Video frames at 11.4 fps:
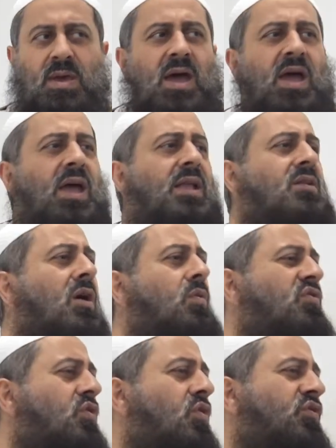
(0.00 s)
And I
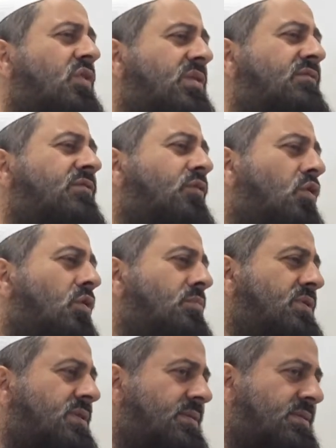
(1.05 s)
was also
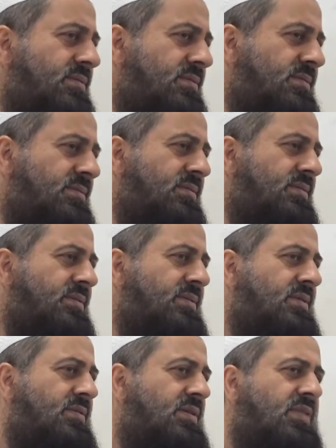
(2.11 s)
informed
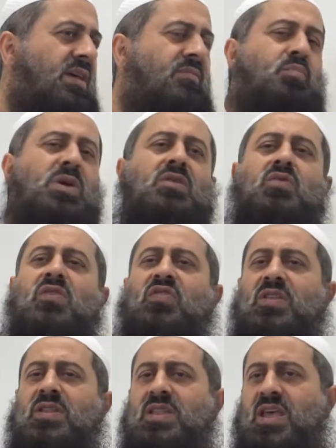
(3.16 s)
that there have been
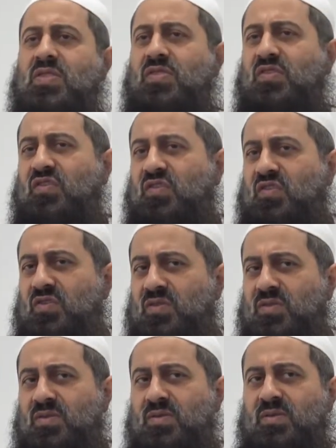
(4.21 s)
recent deaths
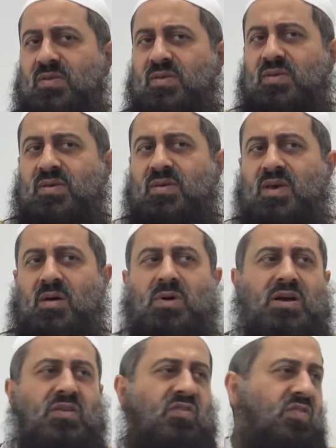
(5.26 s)

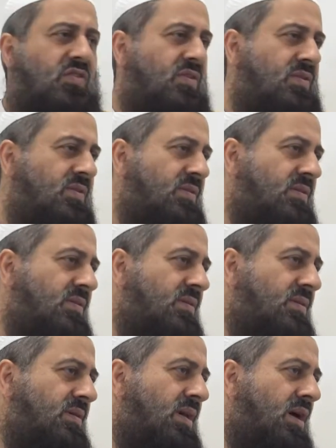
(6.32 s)
amongst
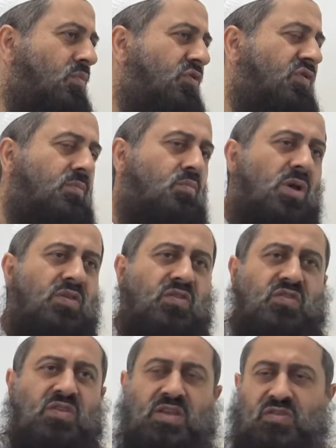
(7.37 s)
our Muslim
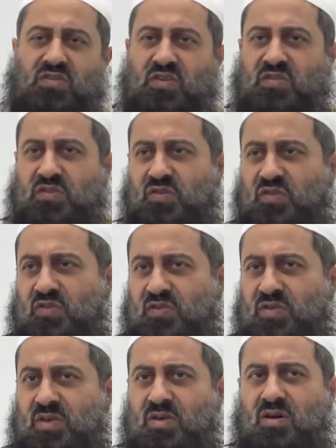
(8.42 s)
brothers and sisters
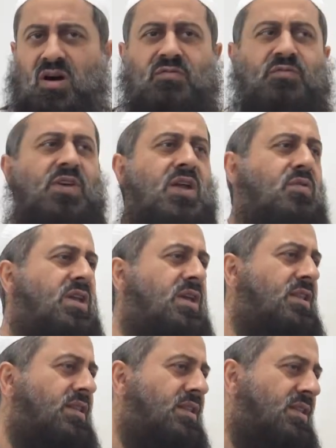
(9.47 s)
of
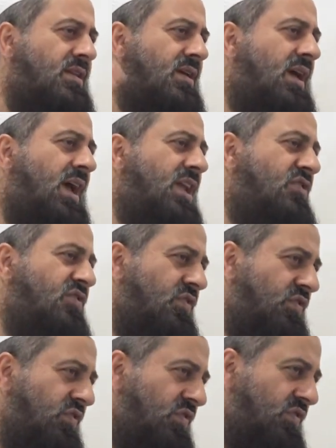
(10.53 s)
varying
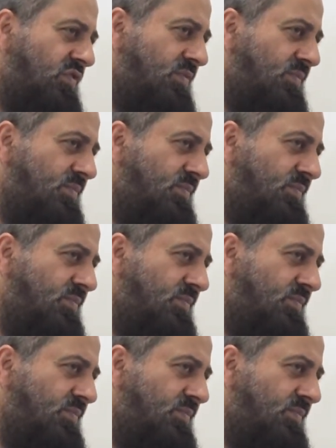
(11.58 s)
ages,